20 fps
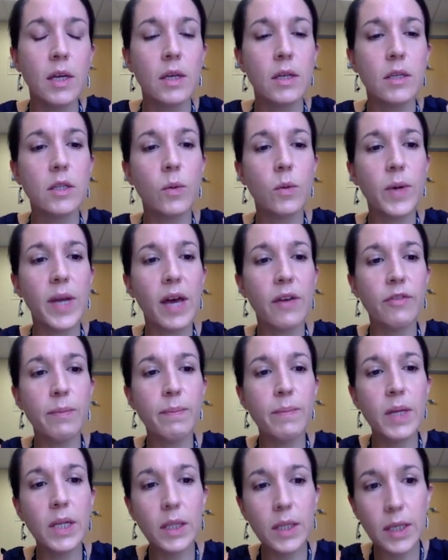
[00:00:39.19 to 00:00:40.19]
So we have
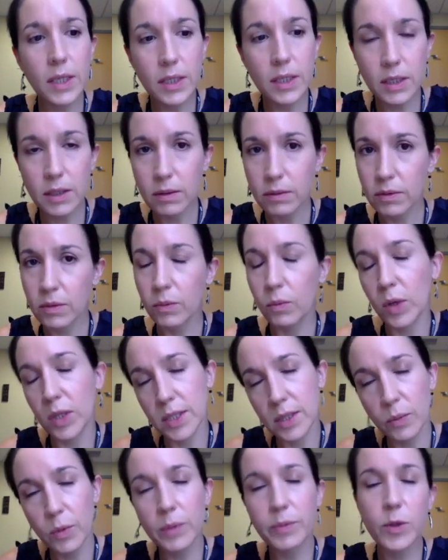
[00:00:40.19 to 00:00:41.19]

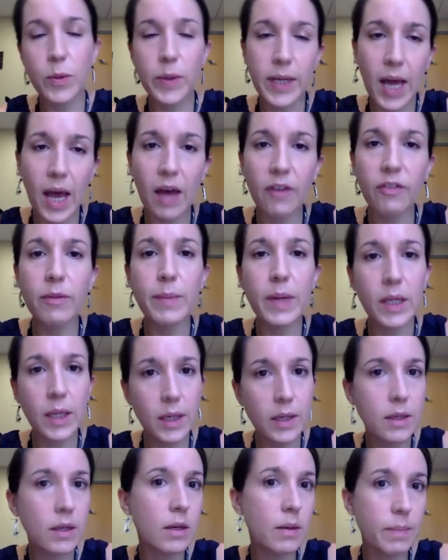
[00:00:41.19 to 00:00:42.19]
somewhere between
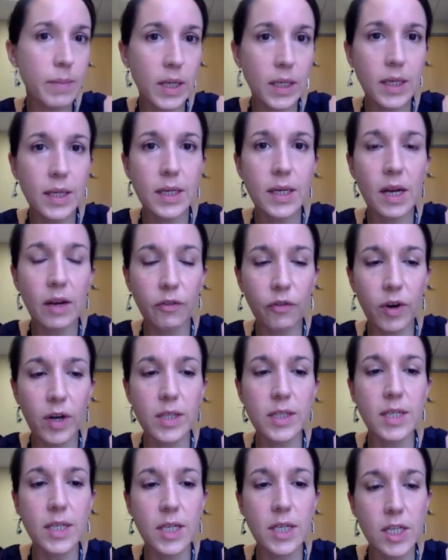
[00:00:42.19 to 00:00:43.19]
500,000 and 1 million
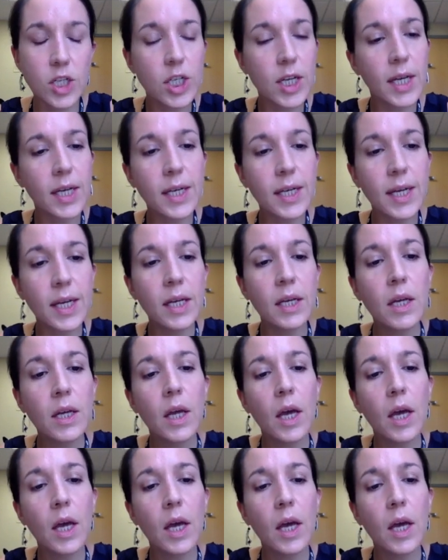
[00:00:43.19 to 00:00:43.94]
nephrons in each kidney.